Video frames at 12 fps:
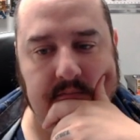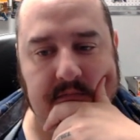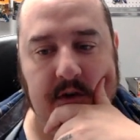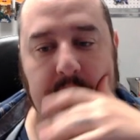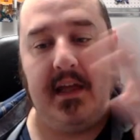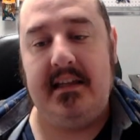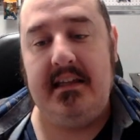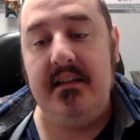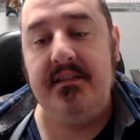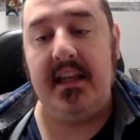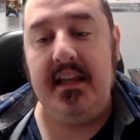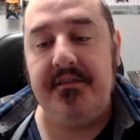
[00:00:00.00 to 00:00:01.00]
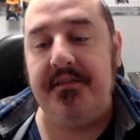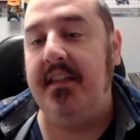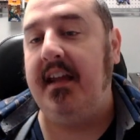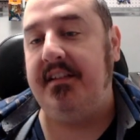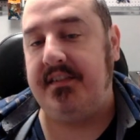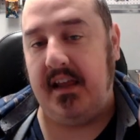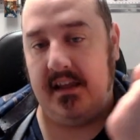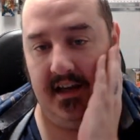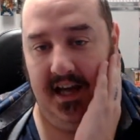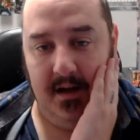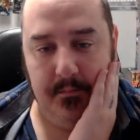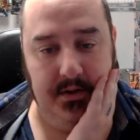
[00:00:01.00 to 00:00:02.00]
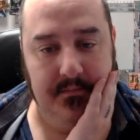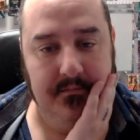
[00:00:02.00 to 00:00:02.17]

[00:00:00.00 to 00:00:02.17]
You know, that is if they set up.